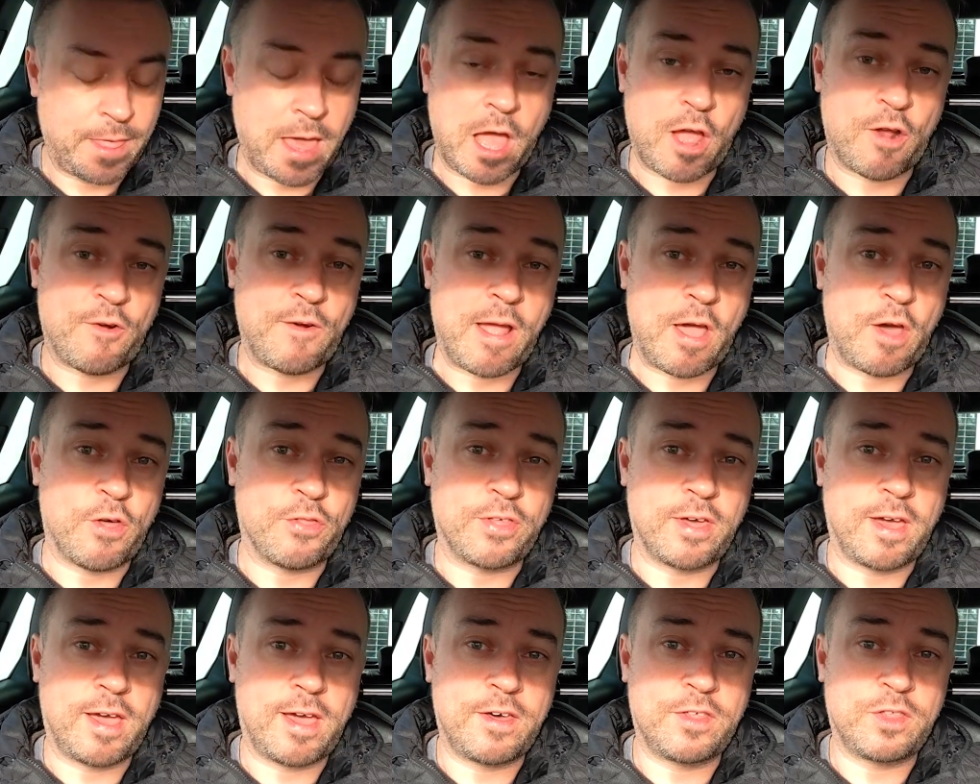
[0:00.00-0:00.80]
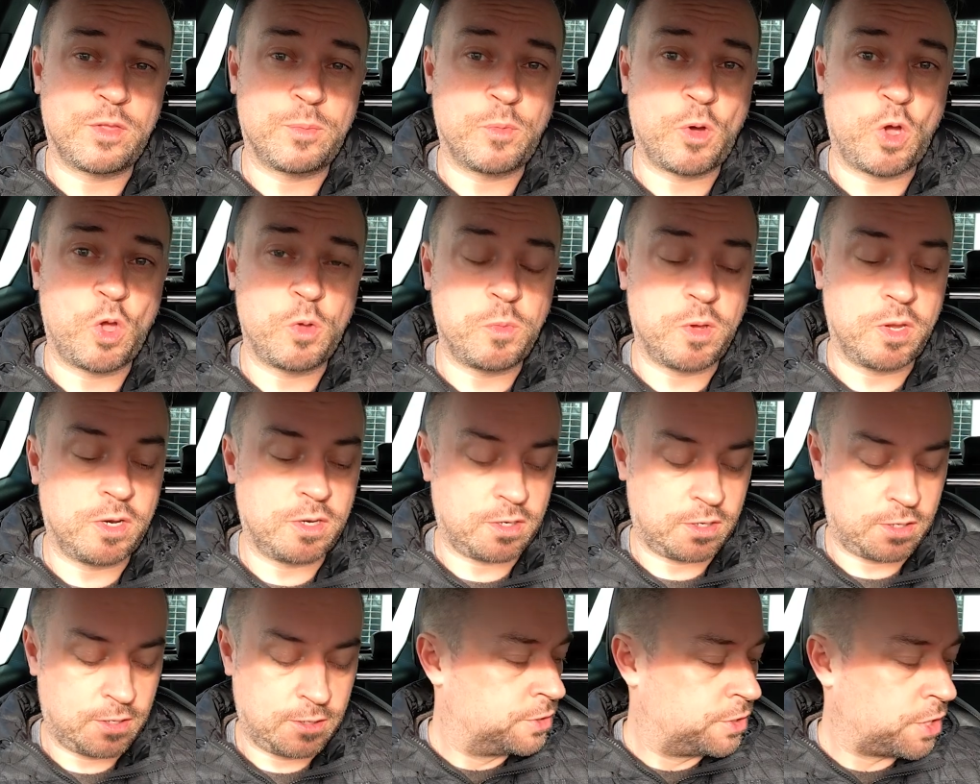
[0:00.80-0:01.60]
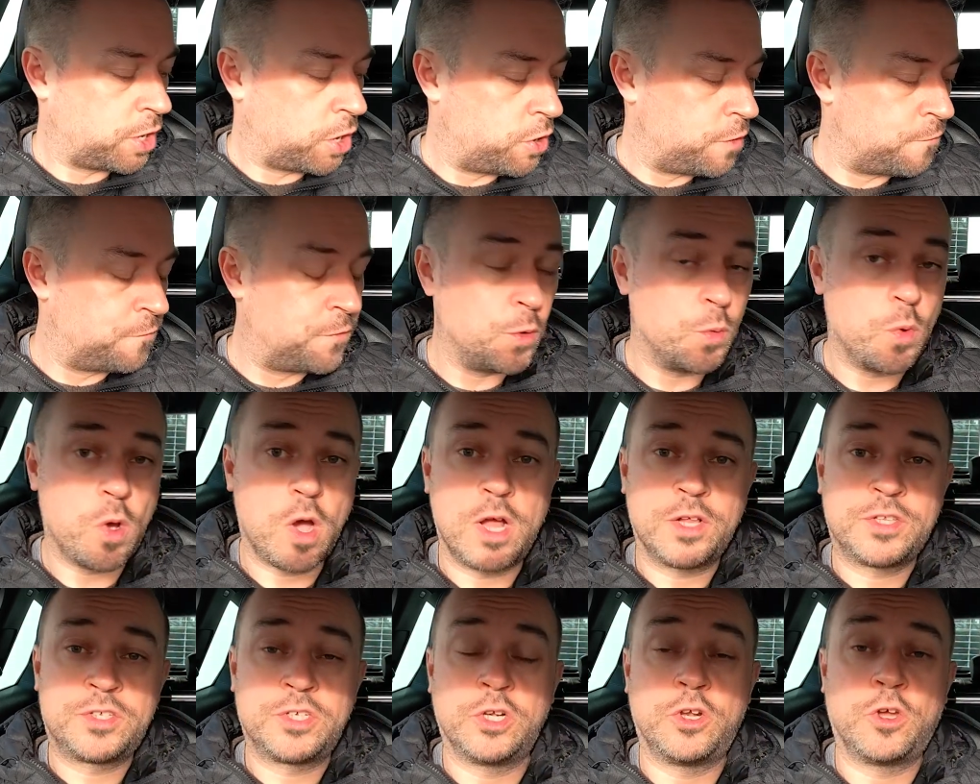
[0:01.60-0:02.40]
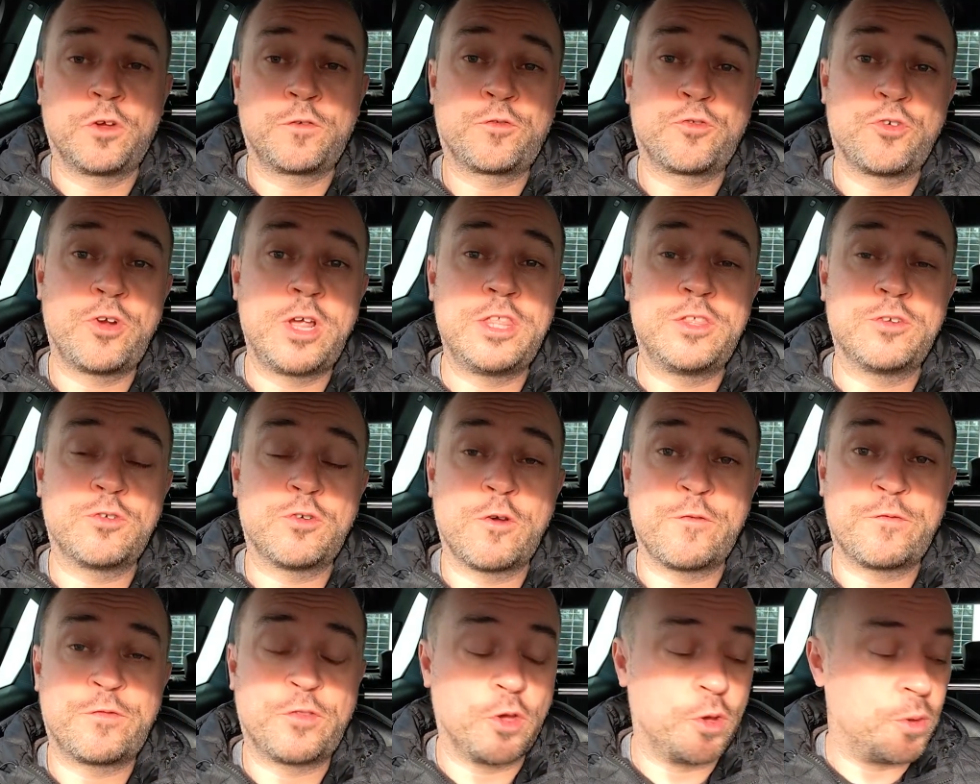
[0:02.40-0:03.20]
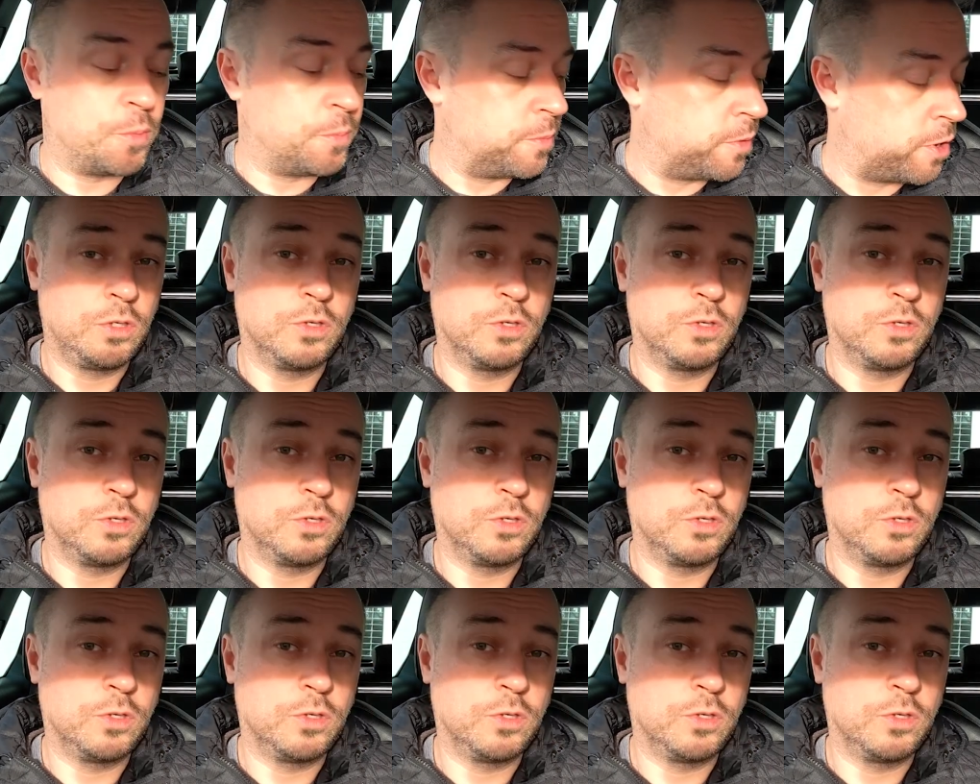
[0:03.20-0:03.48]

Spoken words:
that are out there at the moment. So if you were to look for either of them,